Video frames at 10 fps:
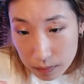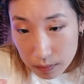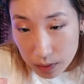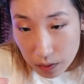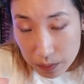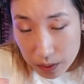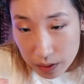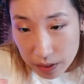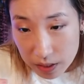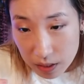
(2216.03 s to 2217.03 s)
no, I'm
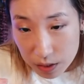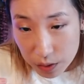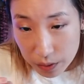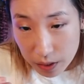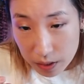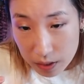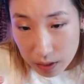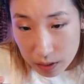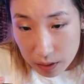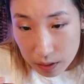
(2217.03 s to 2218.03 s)
serious, not joking. It's
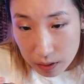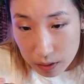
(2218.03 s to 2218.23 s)
good.